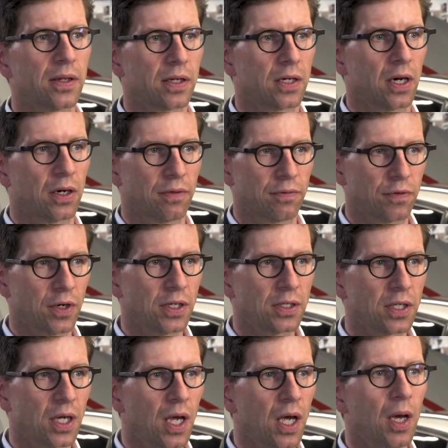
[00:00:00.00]
the car in
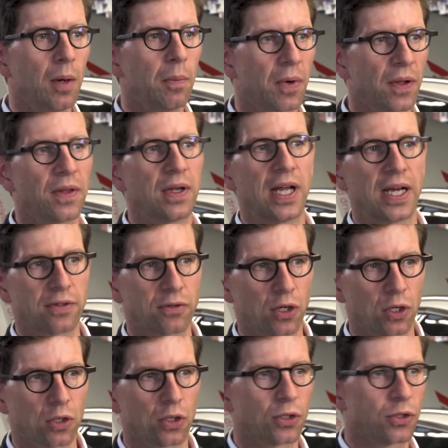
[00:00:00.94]
front, but the
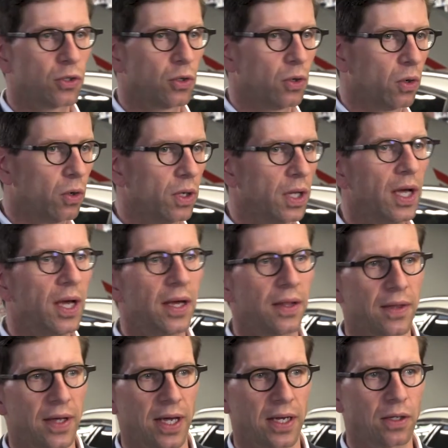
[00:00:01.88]
lateral control,
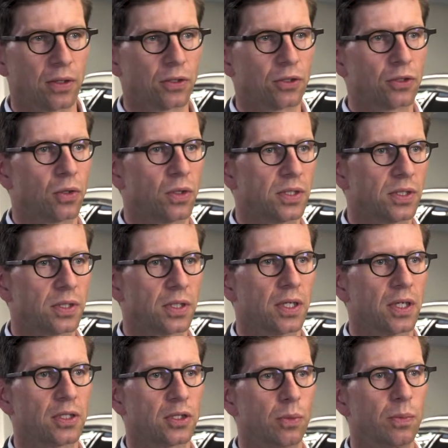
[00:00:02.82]
the heading control is
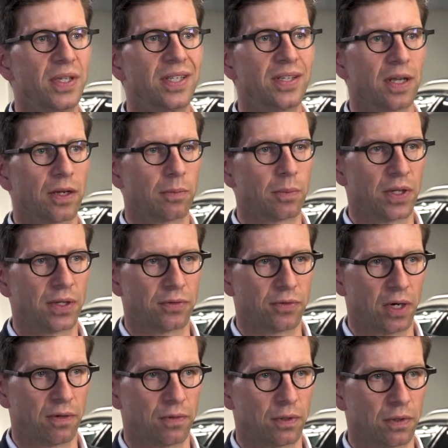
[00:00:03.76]
to be done by the
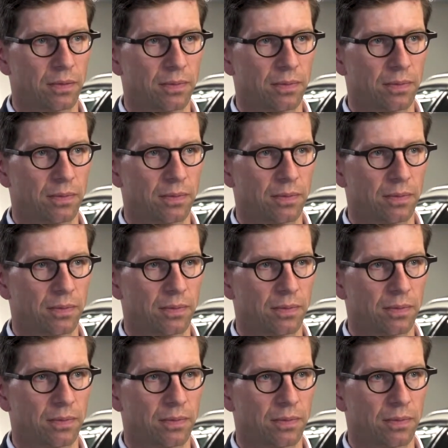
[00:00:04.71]
driver.